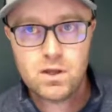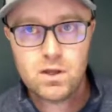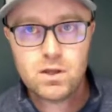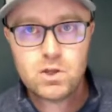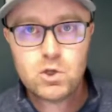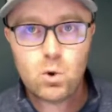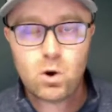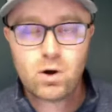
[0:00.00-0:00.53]

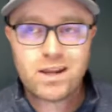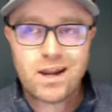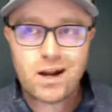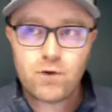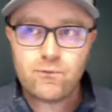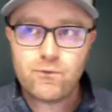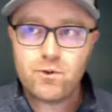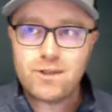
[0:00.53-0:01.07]
You are
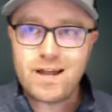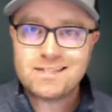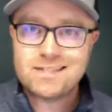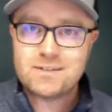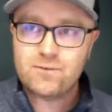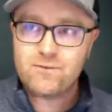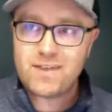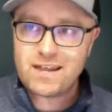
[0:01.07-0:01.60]
careful not
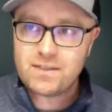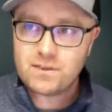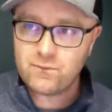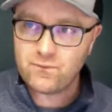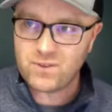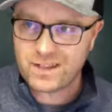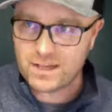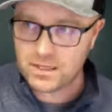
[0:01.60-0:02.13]
to fan the
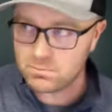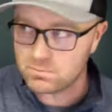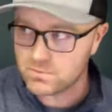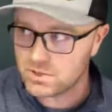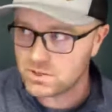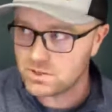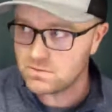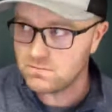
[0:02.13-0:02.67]

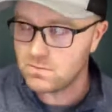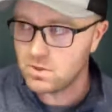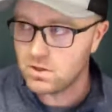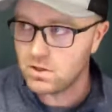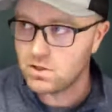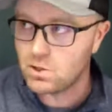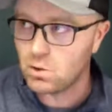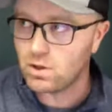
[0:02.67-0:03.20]
flames.
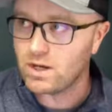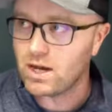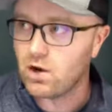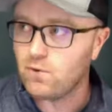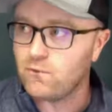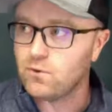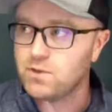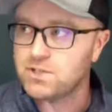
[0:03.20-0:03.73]
You are
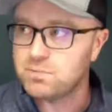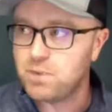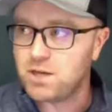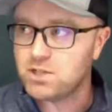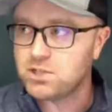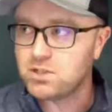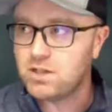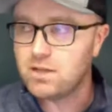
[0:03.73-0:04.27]
careful,
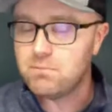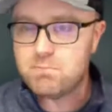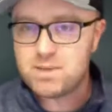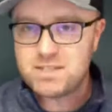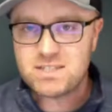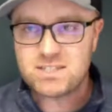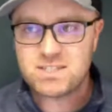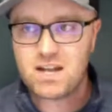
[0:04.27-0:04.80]
especially in a
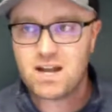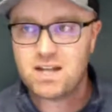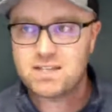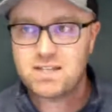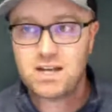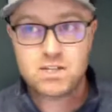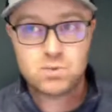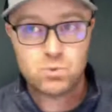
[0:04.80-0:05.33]
business
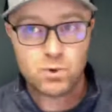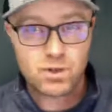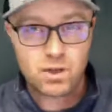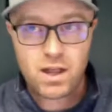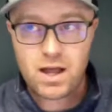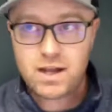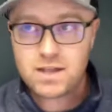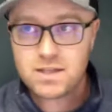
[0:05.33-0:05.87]
context with
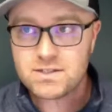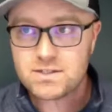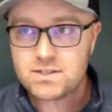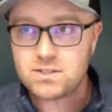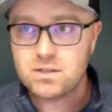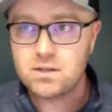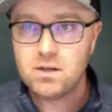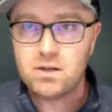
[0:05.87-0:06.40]

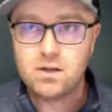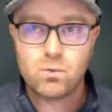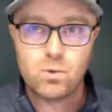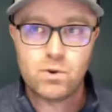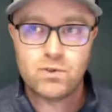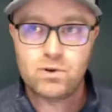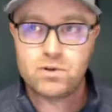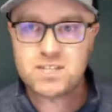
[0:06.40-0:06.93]
clients,
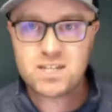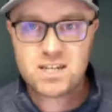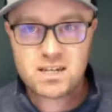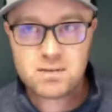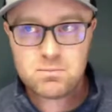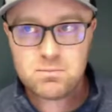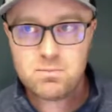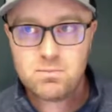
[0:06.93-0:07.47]
with your
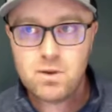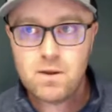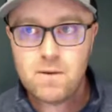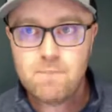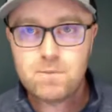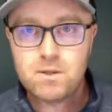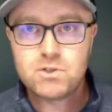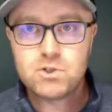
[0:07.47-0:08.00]
team,
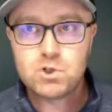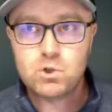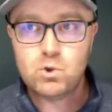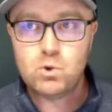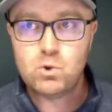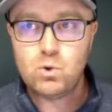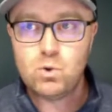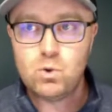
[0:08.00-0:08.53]

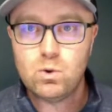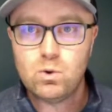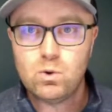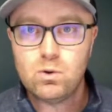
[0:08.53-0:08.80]
to